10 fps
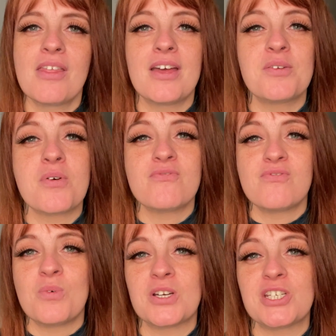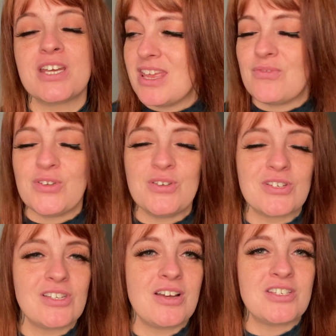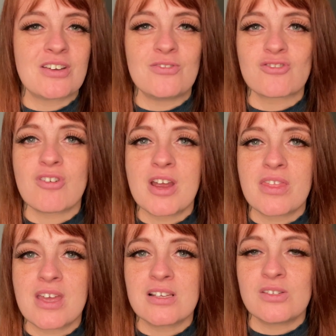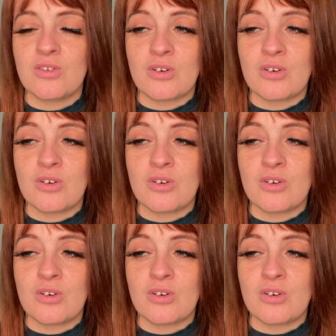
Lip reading: Thank you everyone for watching. If you decide to go and try this,